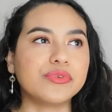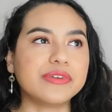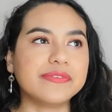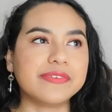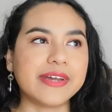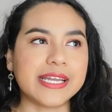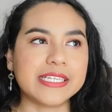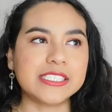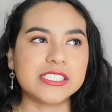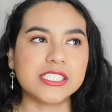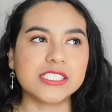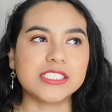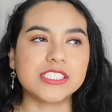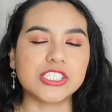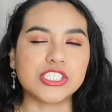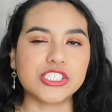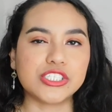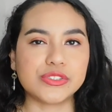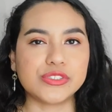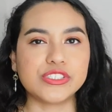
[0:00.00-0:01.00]
Revenge is a
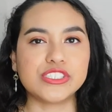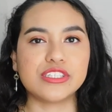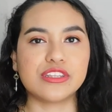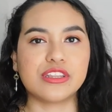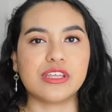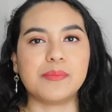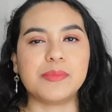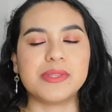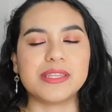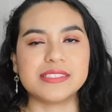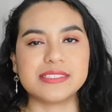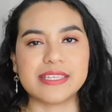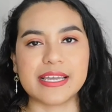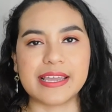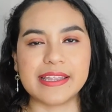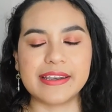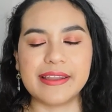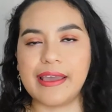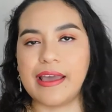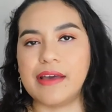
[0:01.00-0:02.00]
huge theme in the
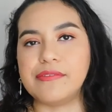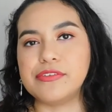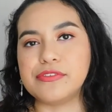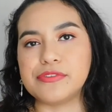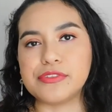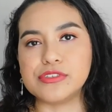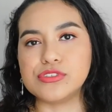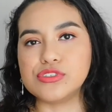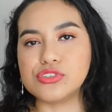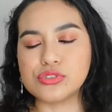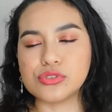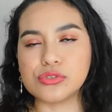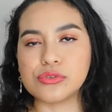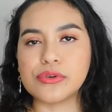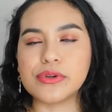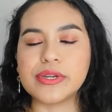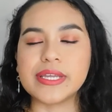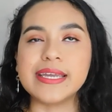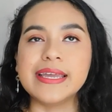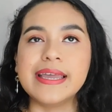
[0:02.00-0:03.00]
second half of the
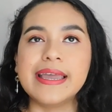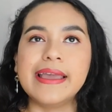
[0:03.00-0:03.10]
story,